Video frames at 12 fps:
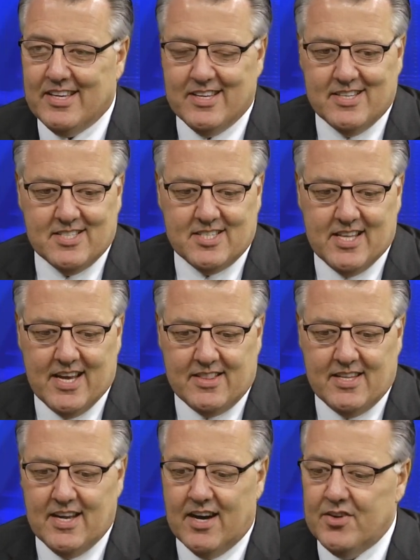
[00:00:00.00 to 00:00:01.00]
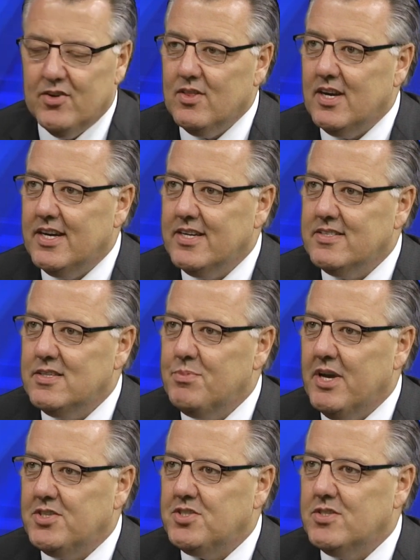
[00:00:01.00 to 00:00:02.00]
is that the underlying
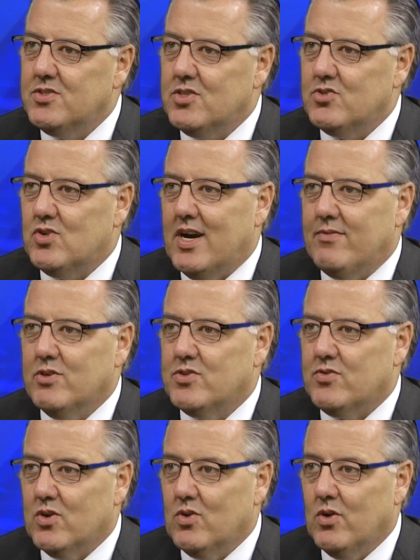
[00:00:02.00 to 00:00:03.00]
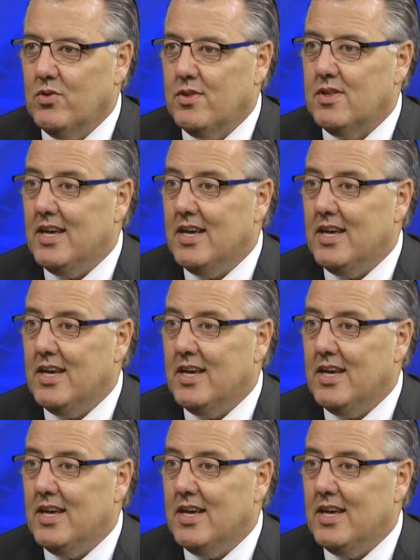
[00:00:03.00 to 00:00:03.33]
dimensions and drivers for growth